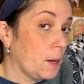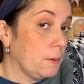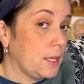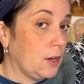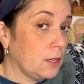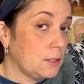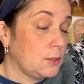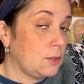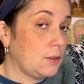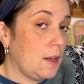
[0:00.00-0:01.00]
but they also
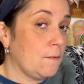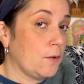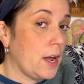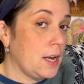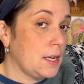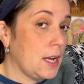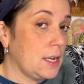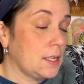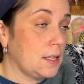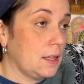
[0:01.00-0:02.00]
do a Friday
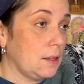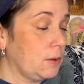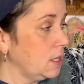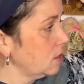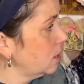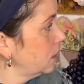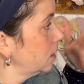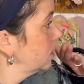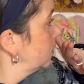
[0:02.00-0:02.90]
night, what do they call it?